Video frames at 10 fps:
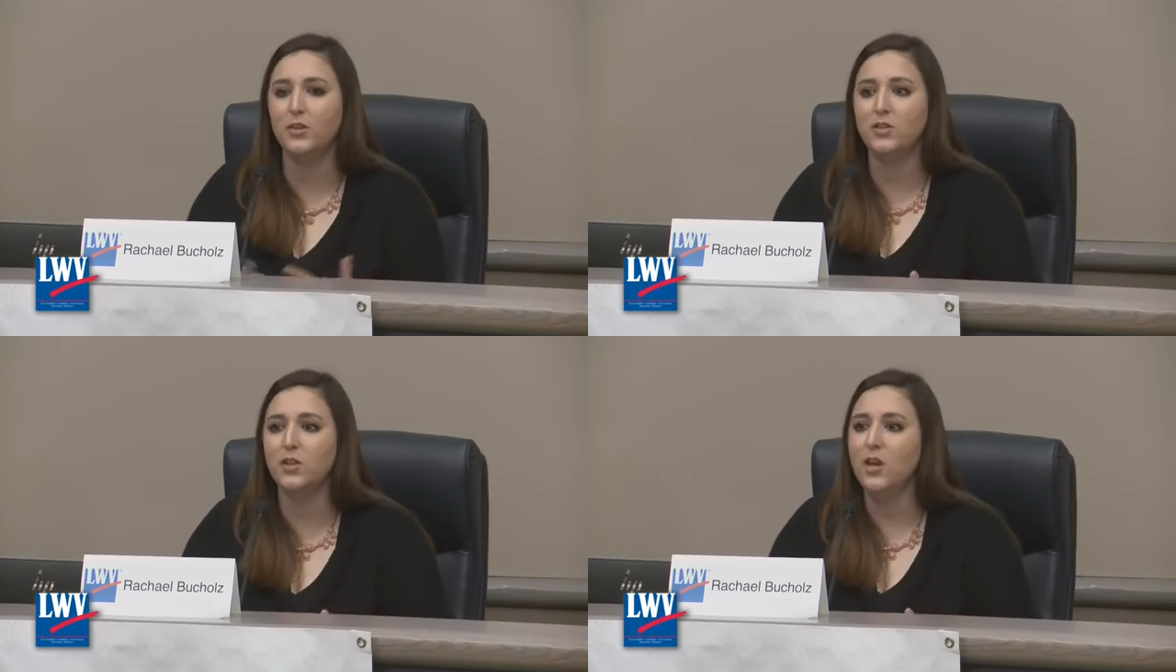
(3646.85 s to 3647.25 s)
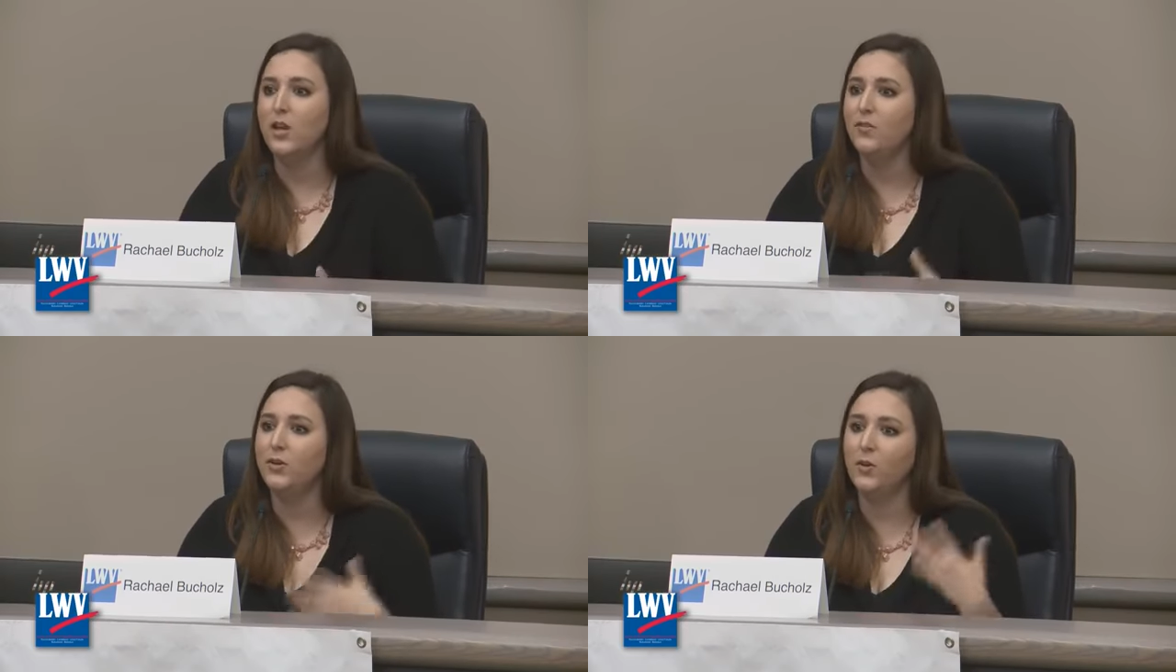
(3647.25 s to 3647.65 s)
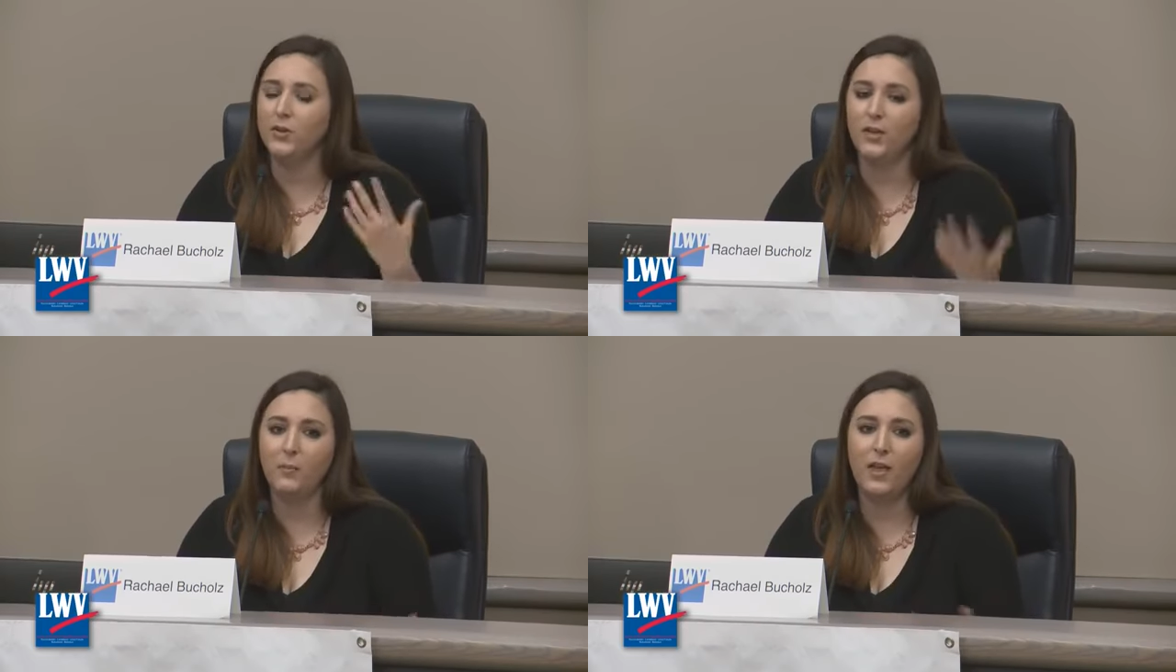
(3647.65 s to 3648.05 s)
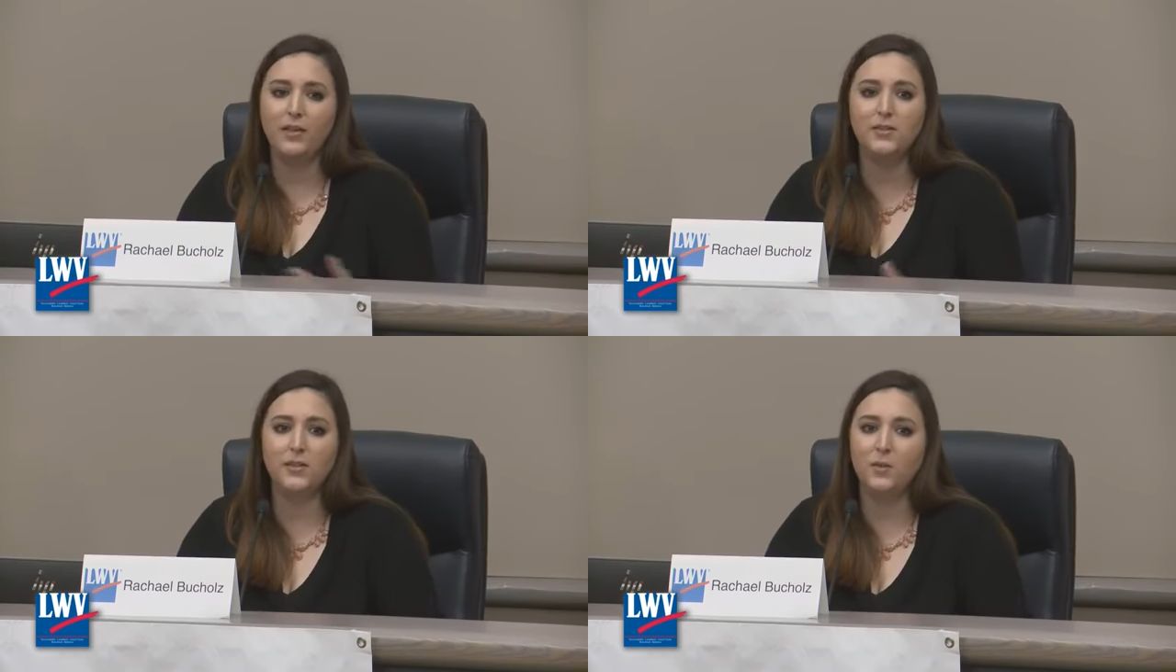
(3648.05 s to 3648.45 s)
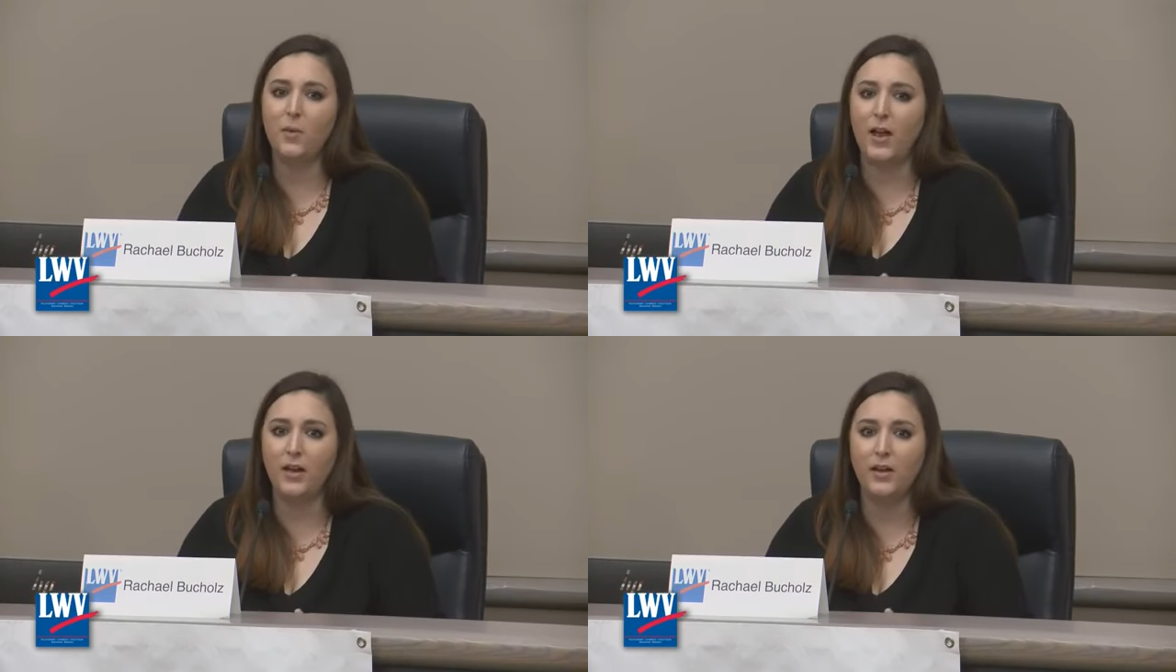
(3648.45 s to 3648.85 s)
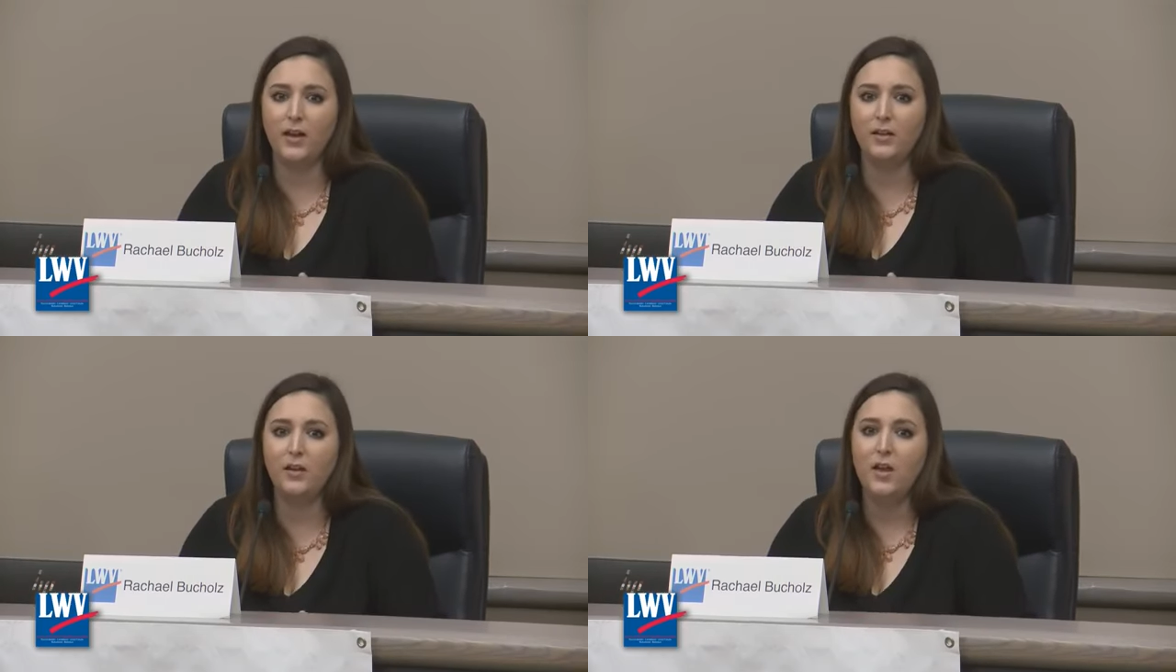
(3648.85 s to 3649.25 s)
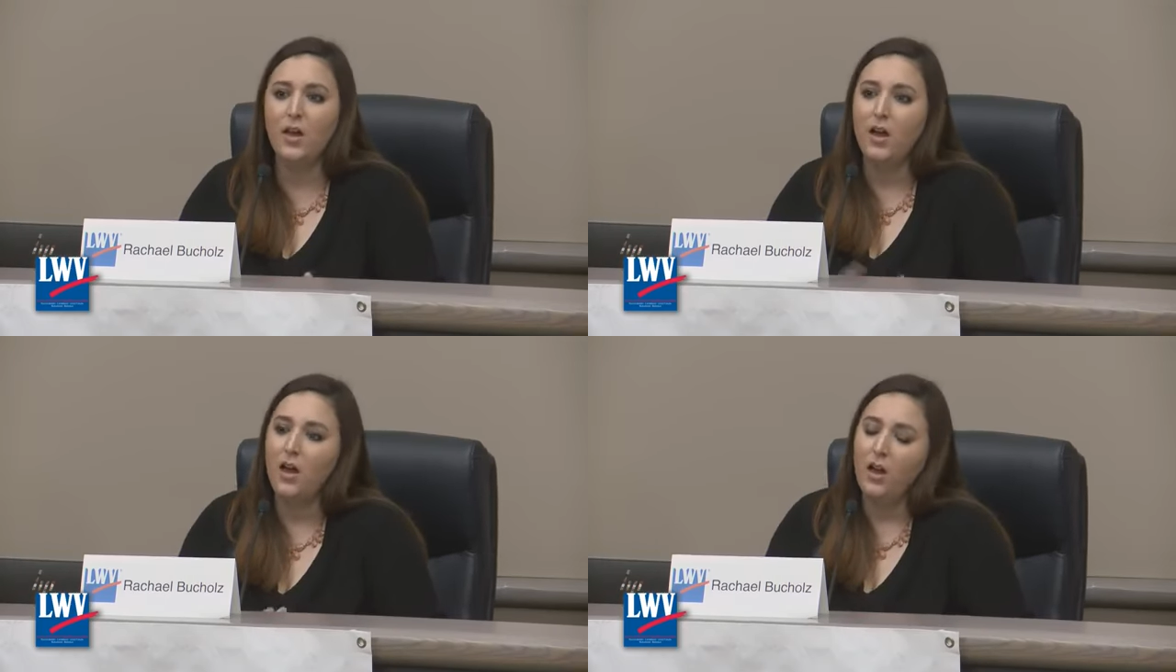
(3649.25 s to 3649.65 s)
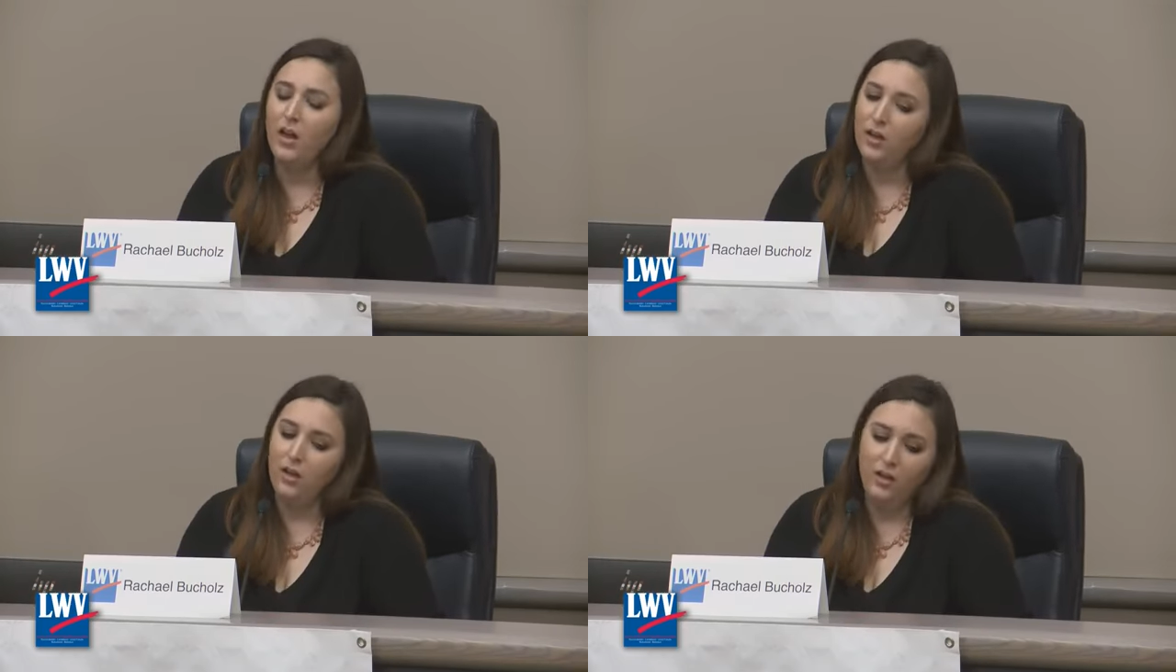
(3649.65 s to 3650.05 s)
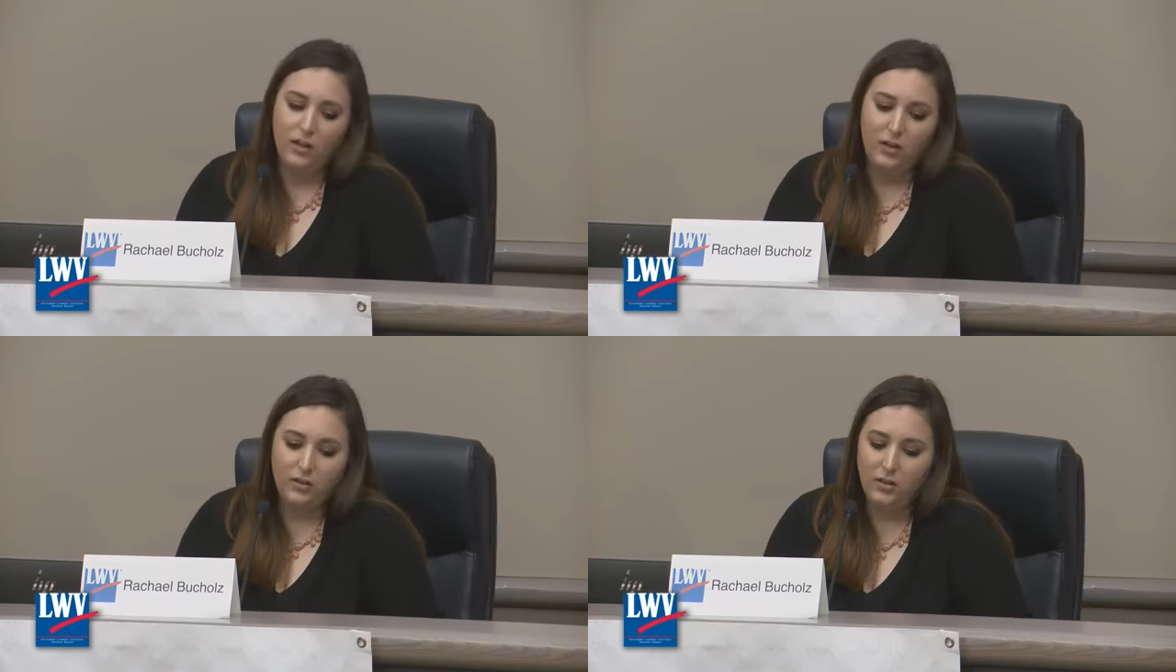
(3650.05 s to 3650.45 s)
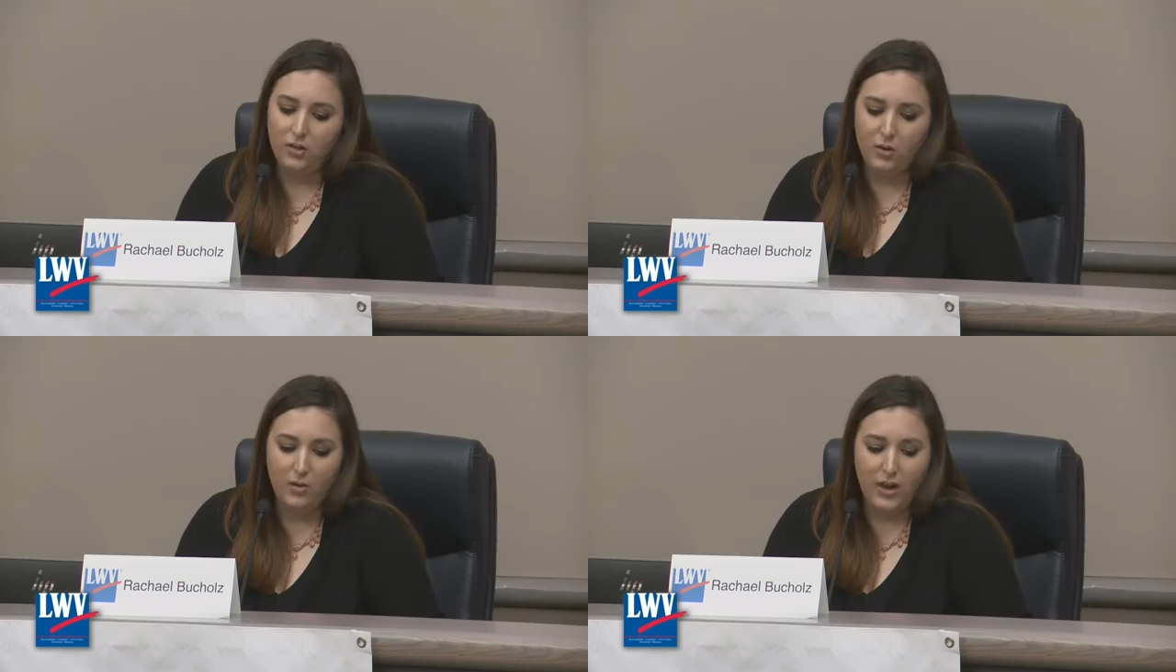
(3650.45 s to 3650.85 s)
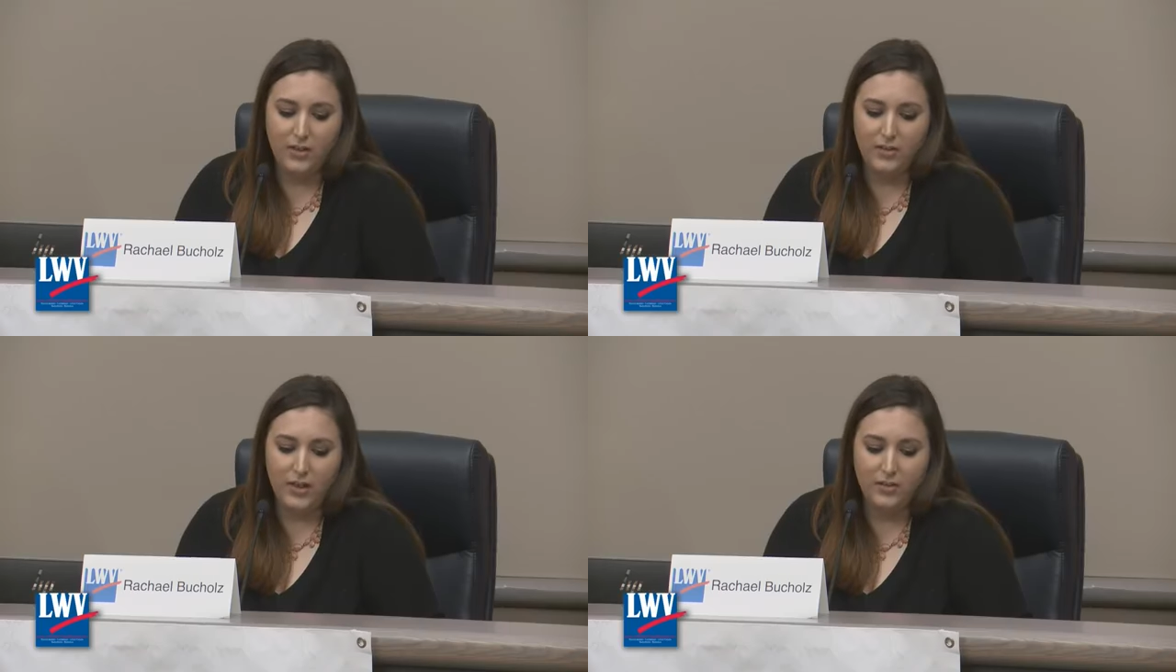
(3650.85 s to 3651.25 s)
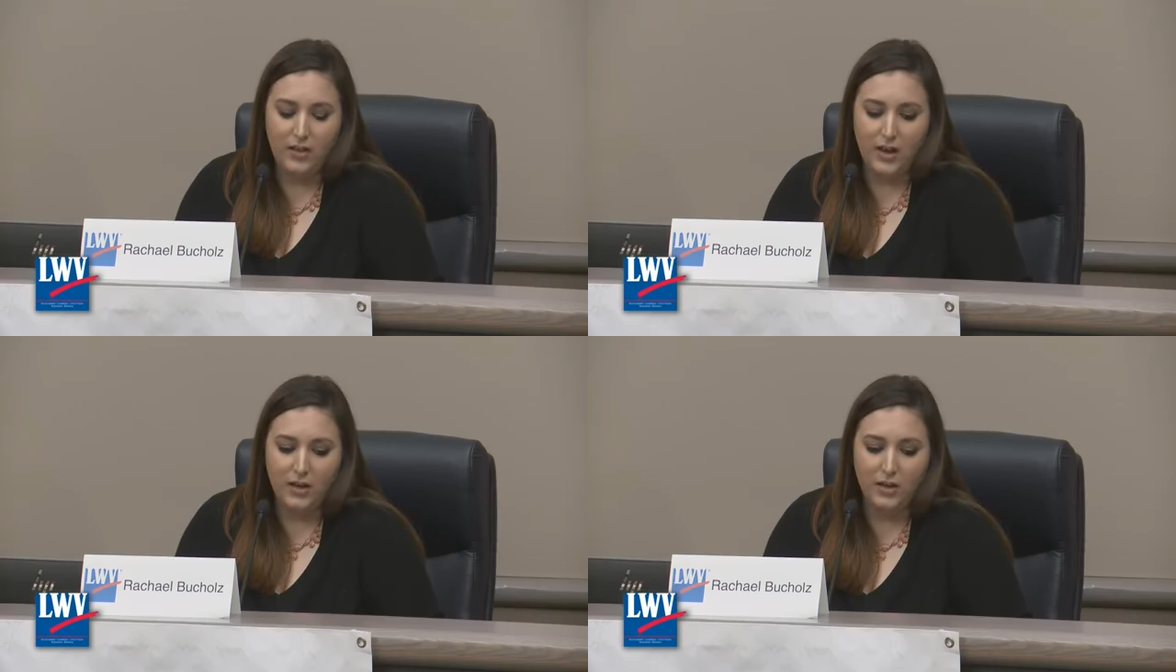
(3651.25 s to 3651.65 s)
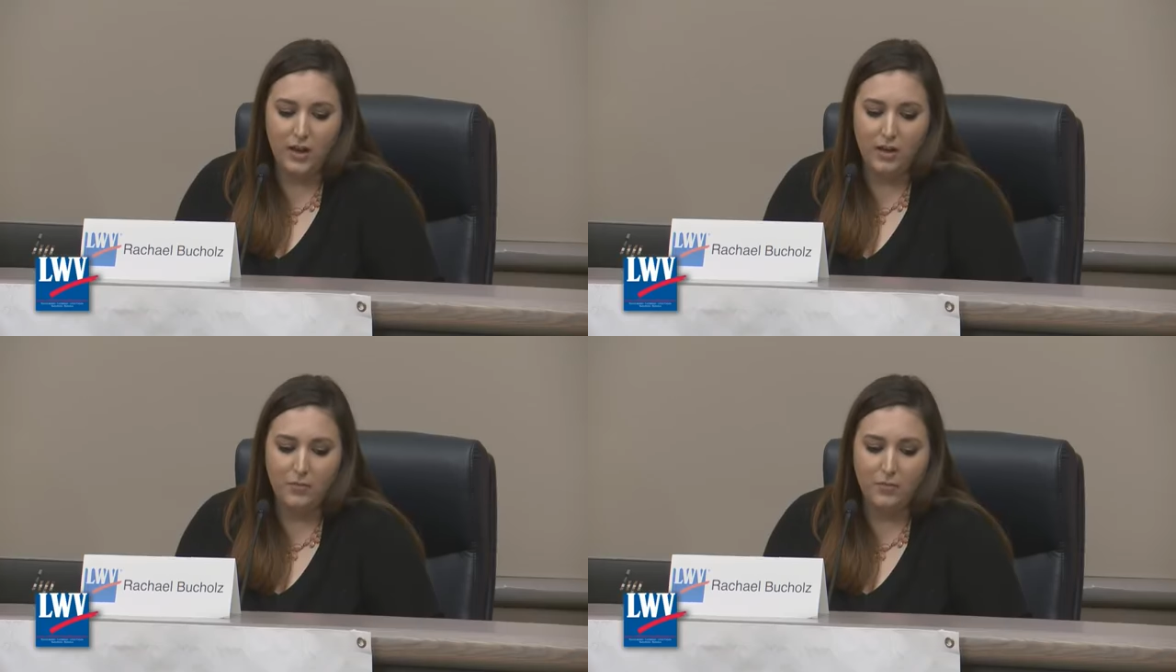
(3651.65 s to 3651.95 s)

which if you go to Cabela's and you buy a gun, you know, I think that